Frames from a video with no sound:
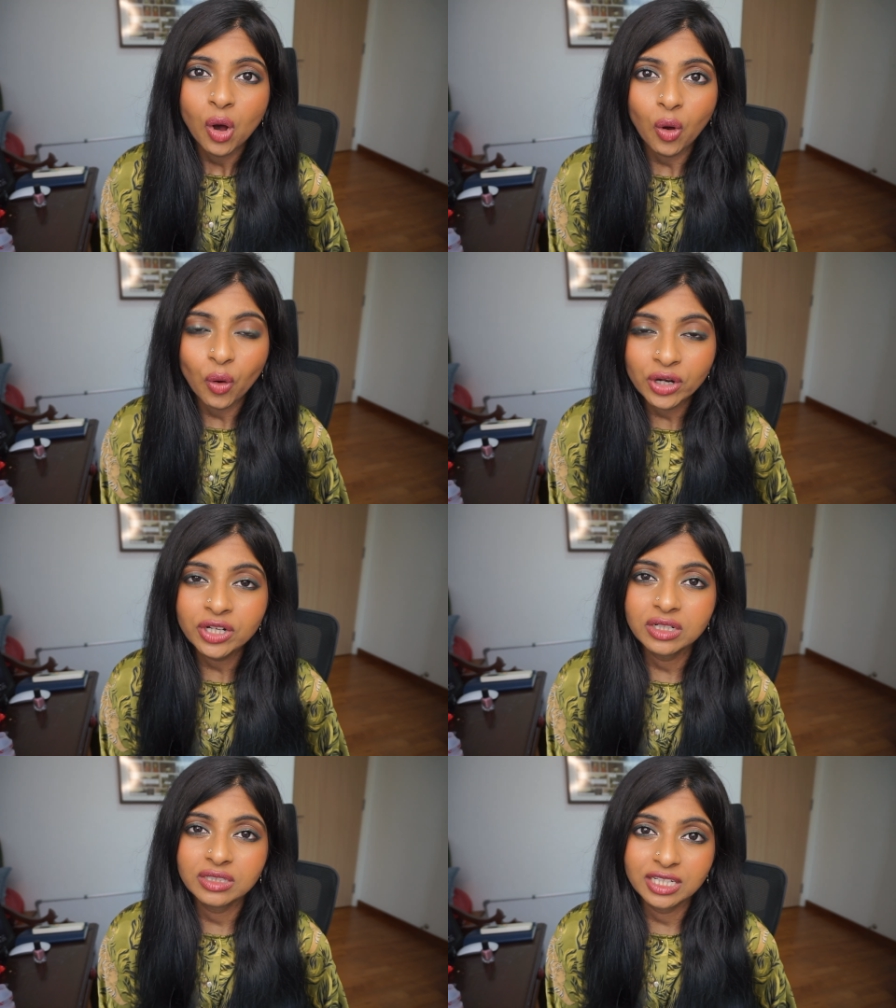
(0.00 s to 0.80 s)
or
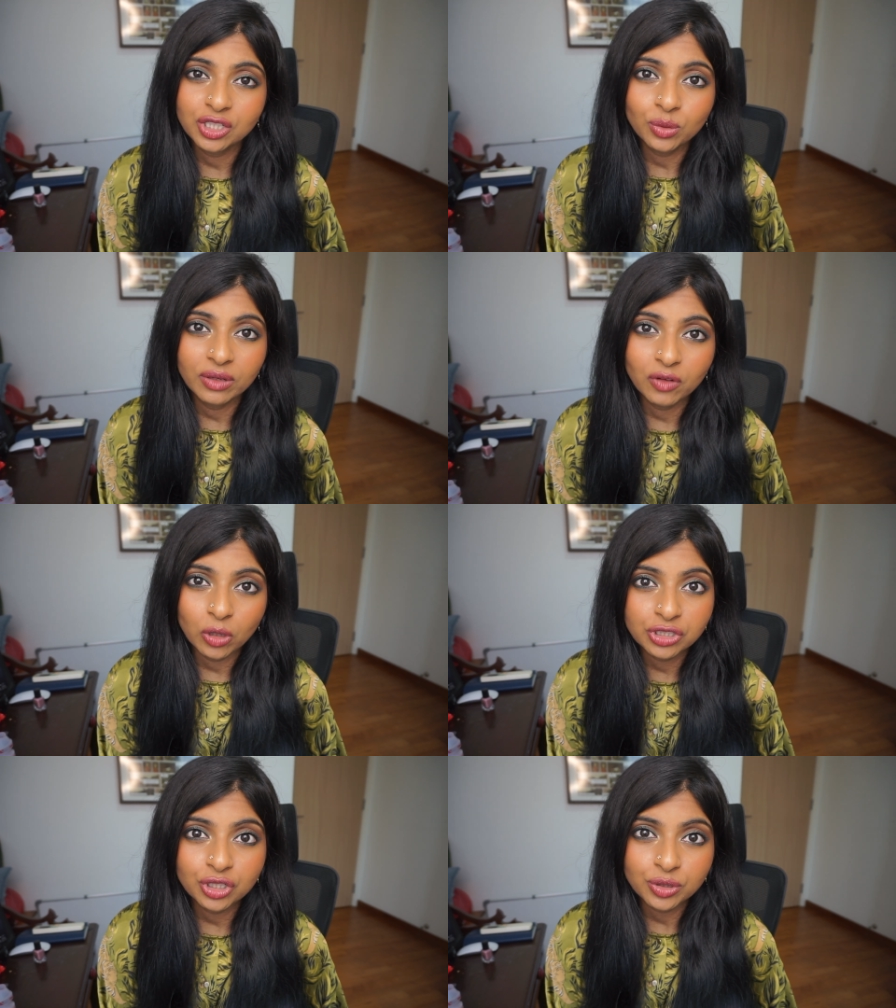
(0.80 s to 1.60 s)
that you have
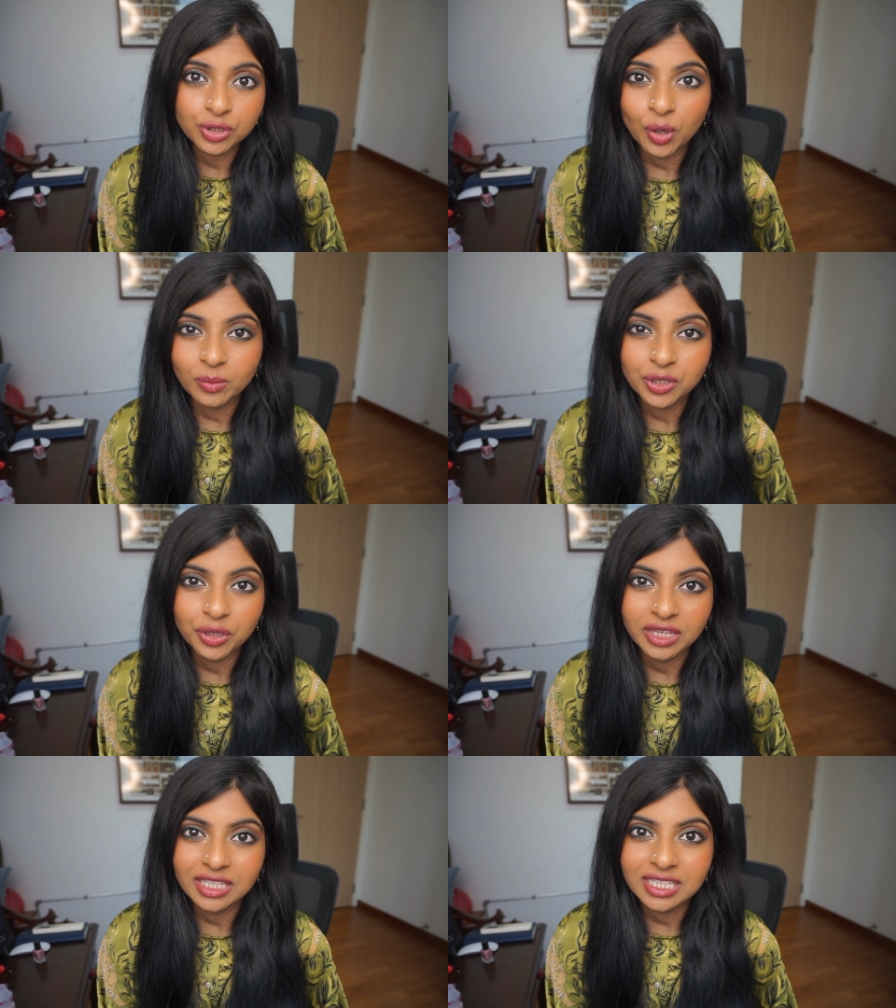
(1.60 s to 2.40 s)
lost your job
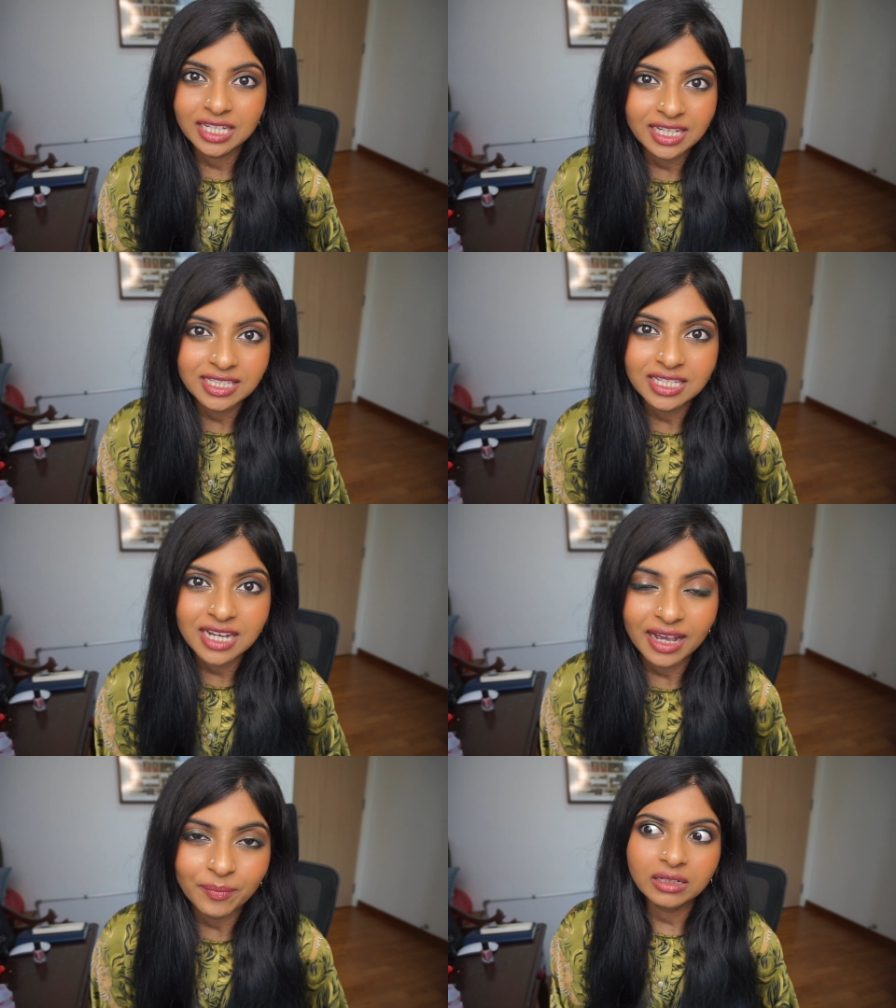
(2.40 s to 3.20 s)
during this crazy
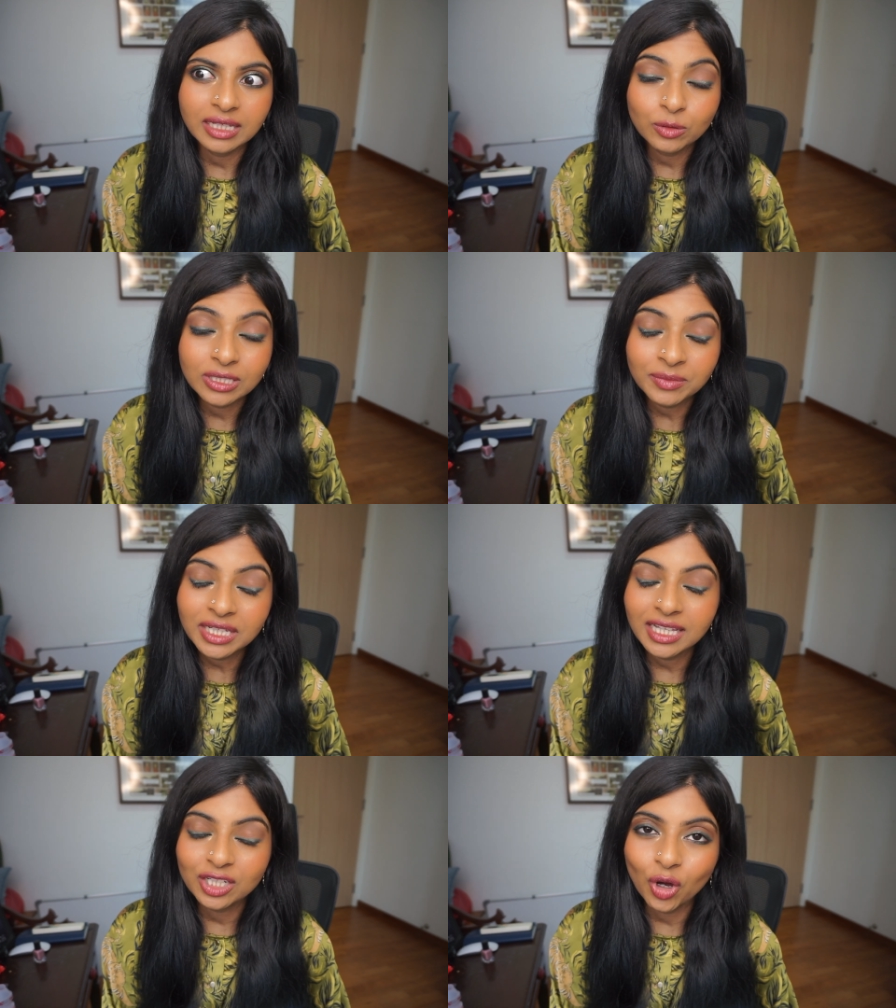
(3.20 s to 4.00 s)
time. That was
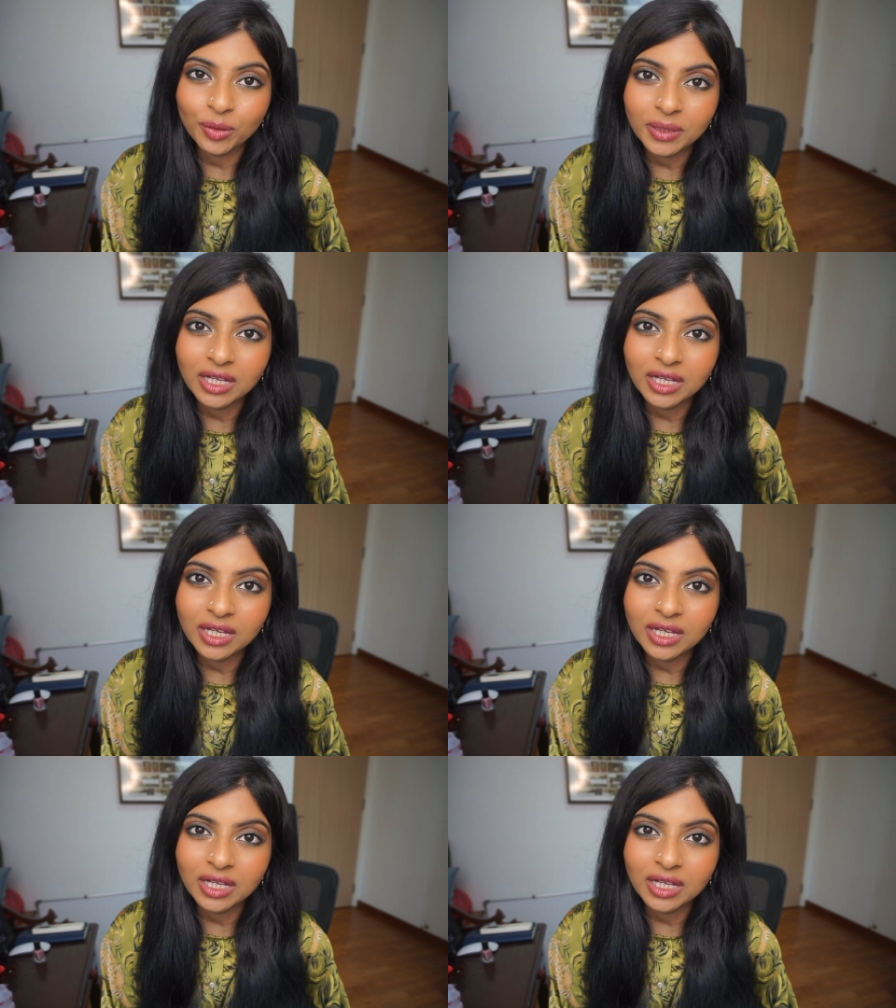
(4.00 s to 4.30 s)
something that got me